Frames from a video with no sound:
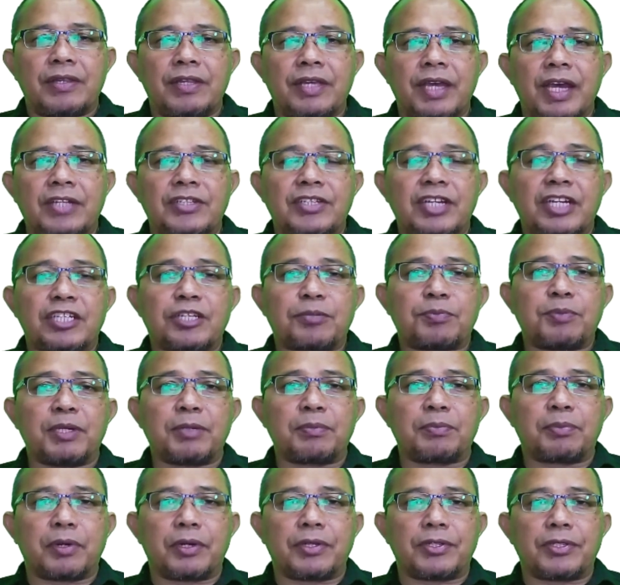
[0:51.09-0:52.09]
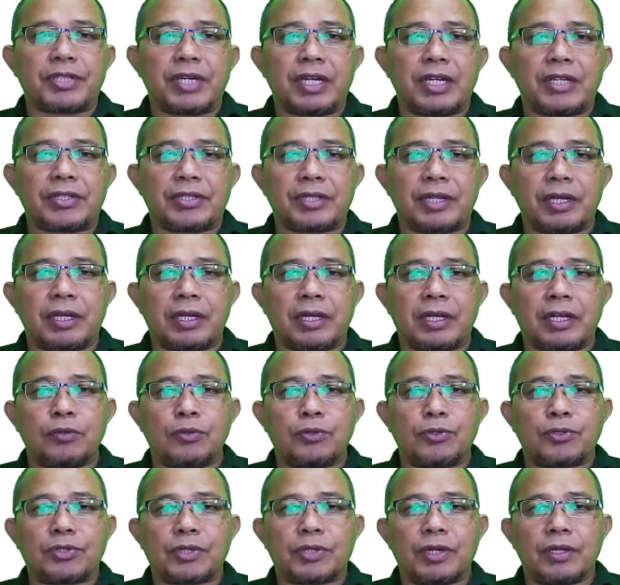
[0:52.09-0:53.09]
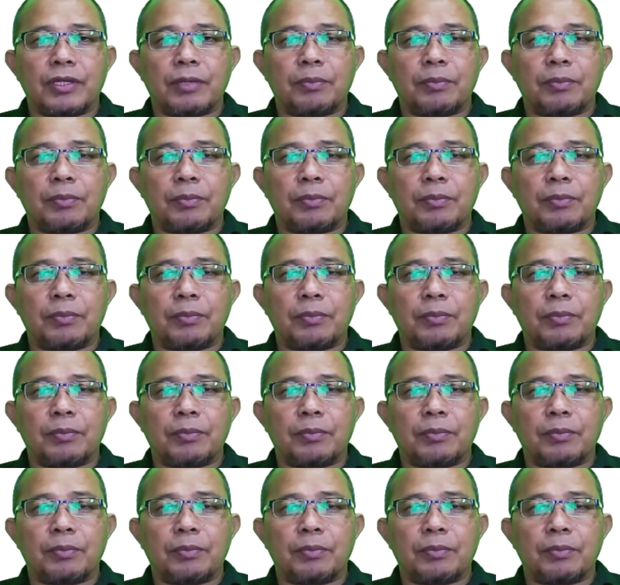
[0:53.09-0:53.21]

the assessment process includes